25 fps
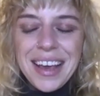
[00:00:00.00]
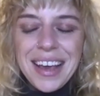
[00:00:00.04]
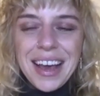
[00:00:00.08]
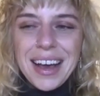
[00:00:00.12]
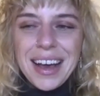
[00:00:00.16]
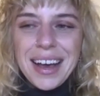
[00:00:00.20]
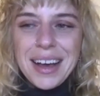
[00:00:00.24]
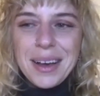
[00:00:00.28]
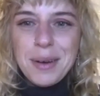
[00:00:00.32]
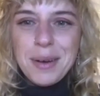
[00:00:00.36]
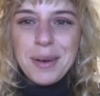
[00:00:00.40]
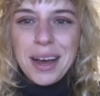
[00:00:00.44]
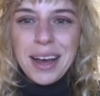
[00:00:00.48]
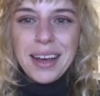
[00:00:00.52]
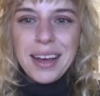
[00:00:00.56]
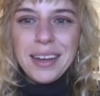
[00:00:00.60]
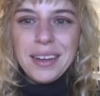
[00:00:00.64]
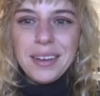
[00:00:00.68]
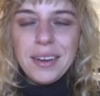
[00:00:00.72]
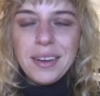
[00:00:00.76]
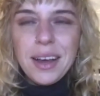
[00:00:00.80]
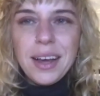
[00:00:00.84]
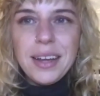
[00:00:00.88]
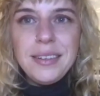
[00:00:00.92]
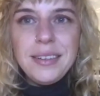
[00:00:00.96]

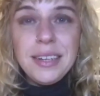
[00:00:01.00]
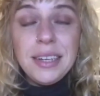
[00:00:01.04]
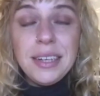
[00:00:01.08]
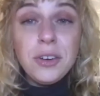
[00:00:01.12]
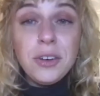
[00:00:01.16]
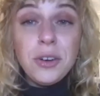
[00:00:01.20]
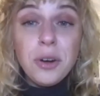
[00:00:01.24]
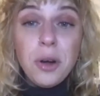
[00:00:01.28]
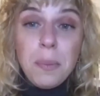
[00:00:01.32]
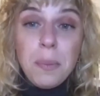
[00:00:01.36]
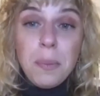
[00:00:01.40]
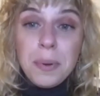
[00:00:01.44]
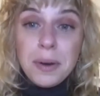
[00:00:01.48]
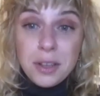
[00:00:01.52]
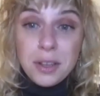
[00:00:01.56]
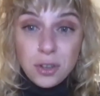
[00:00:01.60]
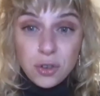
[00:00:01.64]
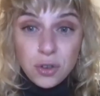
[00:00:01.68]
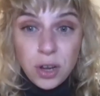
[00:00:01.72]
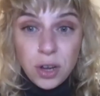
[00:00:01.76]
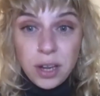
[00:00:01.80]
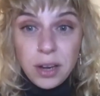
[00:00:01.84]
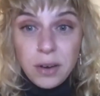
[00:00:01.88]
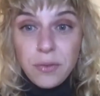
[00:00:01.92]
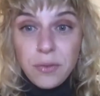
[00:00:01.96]
I did grow up in
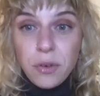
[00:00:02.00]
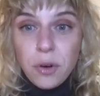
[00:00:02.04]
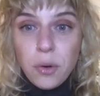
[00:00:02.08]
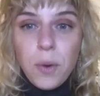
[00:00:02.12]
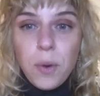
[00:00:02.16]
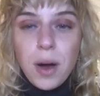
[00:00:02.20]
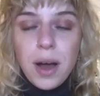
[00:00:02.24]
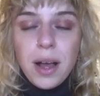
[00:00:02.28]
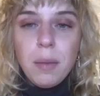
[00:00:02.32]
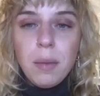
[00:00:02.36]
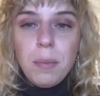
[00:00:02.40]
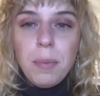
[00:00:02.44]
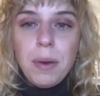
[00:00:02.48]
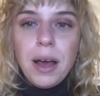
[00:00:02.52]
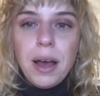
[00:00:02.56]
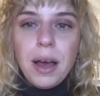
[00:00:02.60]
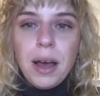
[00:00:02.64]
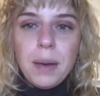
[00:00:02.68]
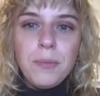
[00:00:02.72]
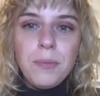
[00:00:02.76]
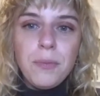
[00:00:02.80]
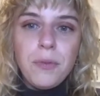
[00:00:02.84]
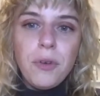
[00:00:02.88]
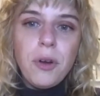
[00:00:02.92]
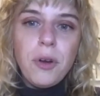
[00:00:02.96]
Australia for a while, but
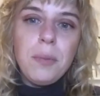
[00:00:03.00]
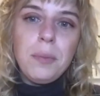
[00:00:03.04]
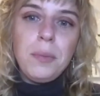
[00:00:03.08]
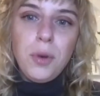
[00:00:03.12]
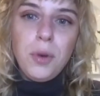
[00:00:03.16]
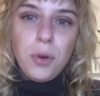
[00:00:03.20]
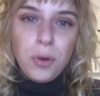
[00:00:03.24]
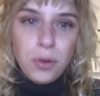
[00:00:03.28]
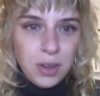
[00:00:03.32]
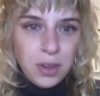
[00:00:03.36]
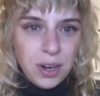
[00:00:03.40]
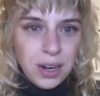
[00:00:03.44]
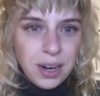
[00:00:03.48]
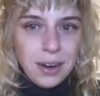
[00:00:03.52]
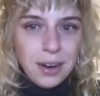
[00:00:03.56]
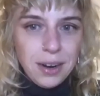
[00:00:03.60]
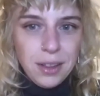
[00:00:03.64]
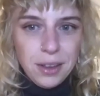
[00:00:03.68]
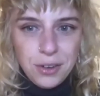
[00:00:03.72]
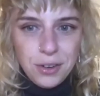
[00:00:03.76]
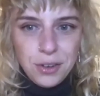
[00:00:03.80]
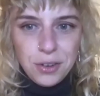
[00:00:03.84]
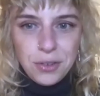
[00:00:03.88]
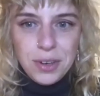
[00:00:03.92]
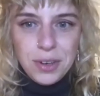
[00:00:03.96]
I'm from Northern
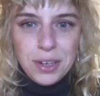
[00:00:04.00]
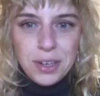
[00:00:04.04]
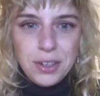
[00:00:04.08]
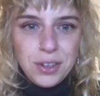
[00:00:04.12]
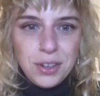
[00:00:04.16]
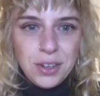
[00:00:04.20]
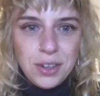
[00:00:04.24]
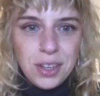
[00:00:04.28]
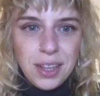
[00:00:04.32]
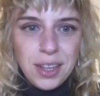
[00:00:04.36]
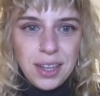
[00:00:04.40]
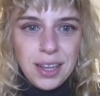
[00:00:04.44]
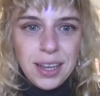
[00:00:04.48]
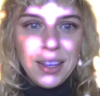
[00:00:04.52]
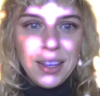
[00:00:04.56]
Ireland originally.